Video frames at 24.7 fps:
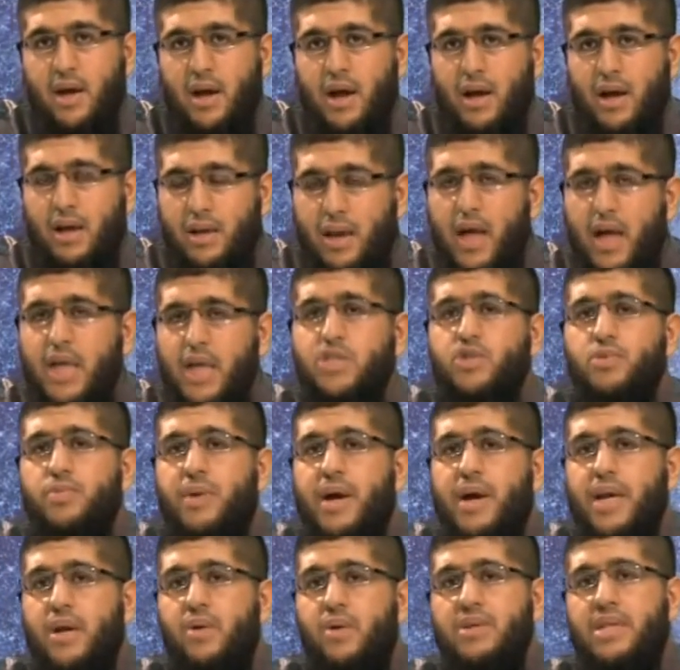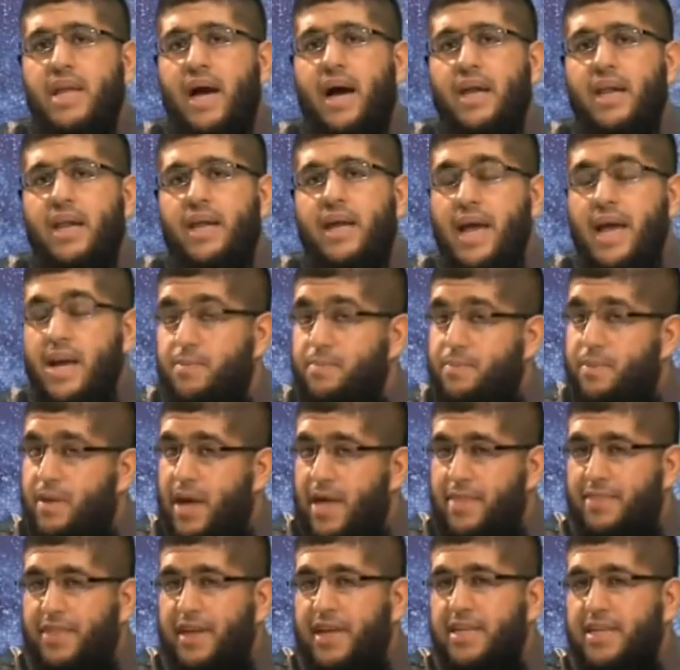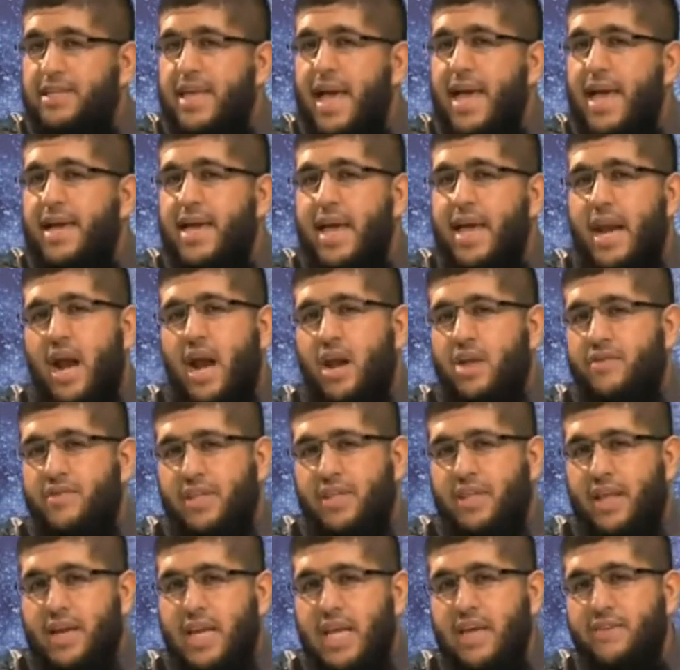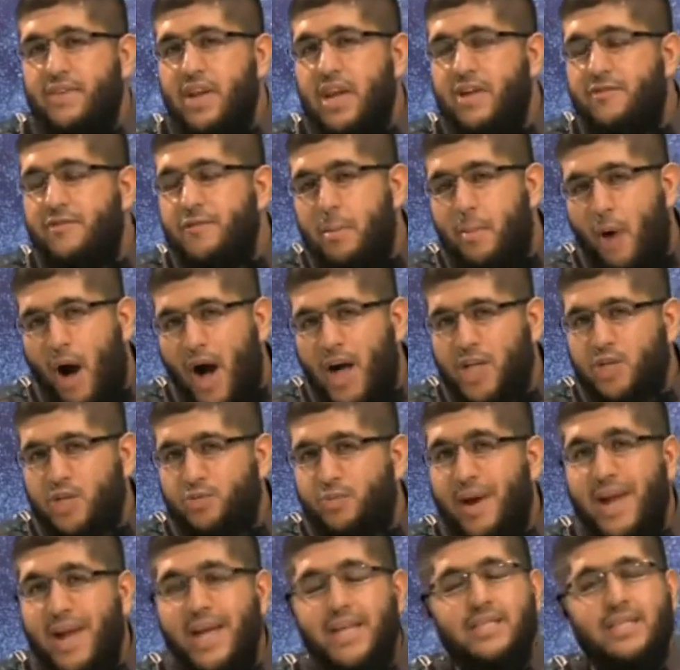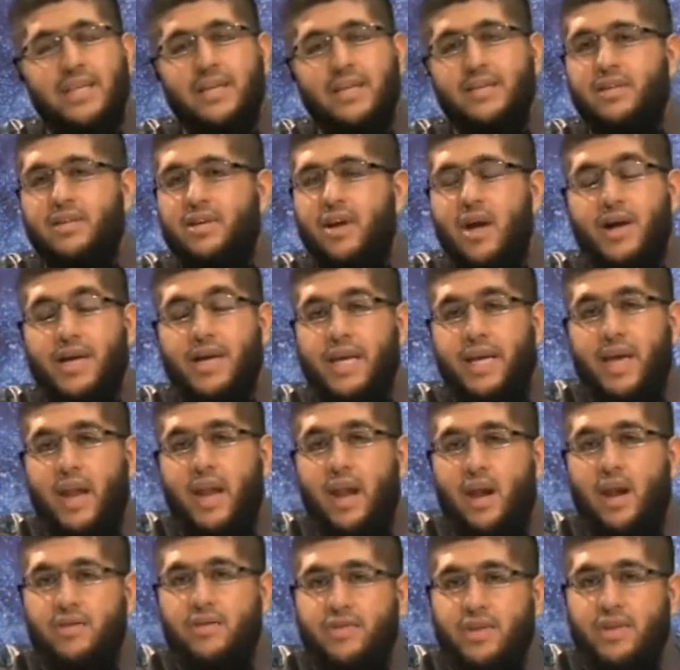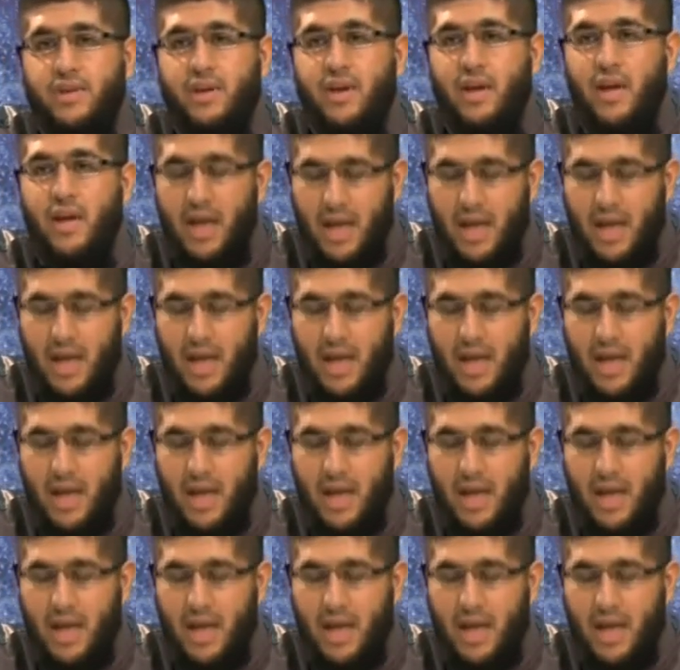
Allah subhanahu wa ta'ala, and things can't get out of it then. Even if the box breaks, things are not going to get out of it.